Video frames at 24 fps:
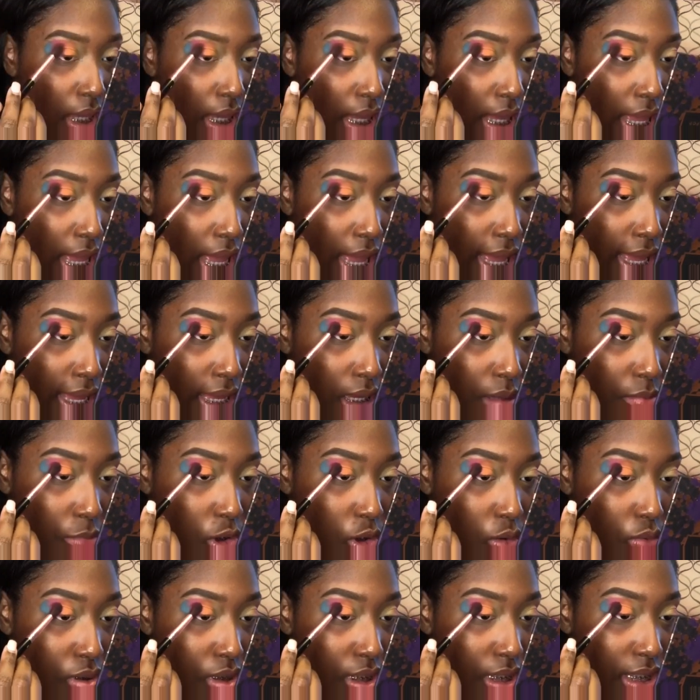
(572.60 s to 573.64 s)
And I am
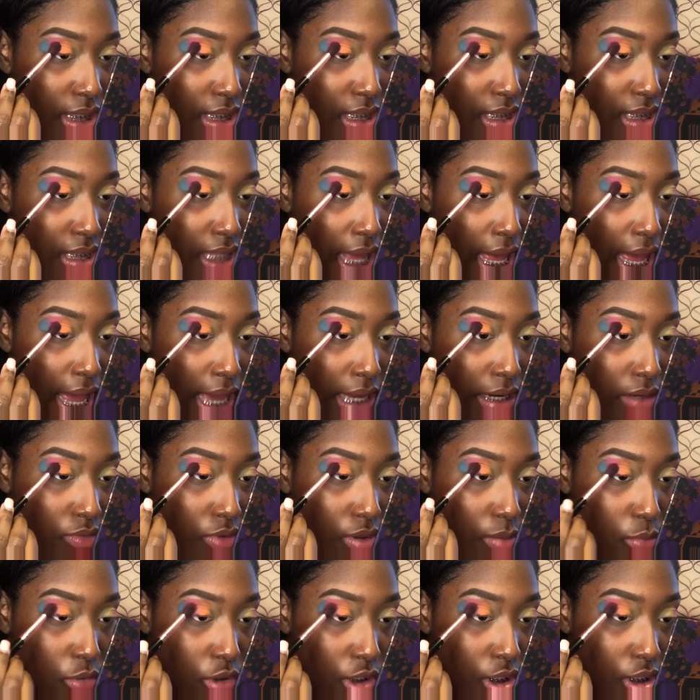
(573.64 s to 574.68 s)
using the side of
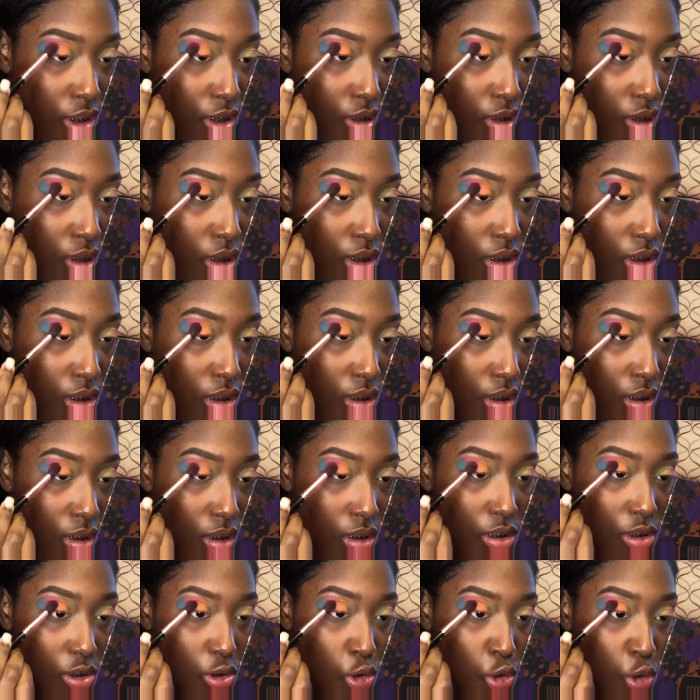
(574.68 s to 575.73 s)
the brush
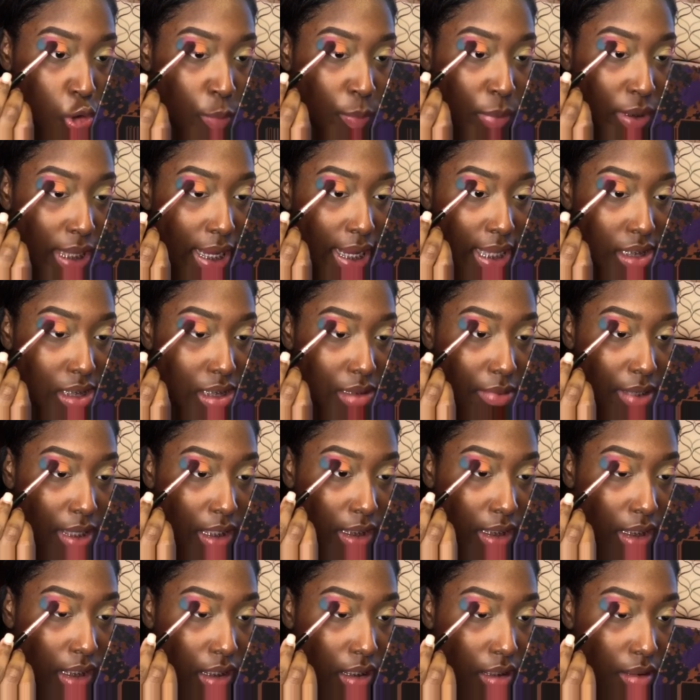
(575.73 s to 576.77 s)
to apply it to my
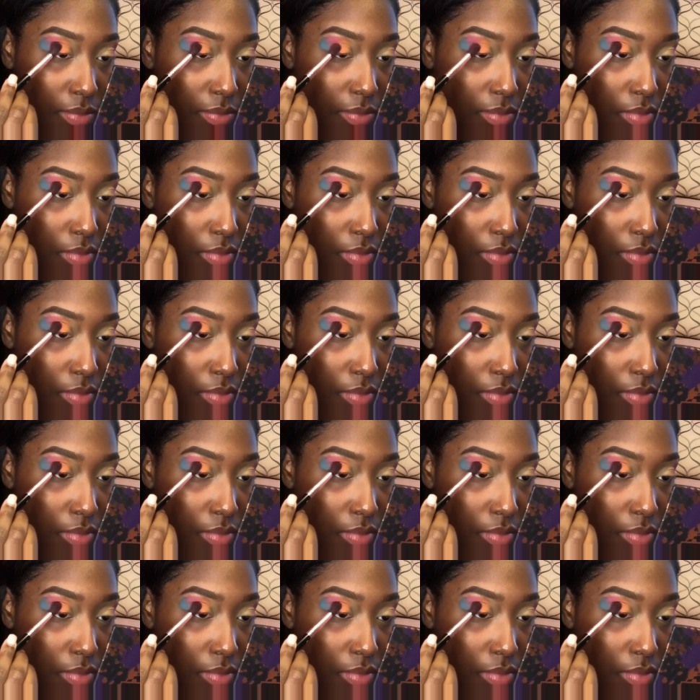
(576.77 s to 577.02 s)
lid,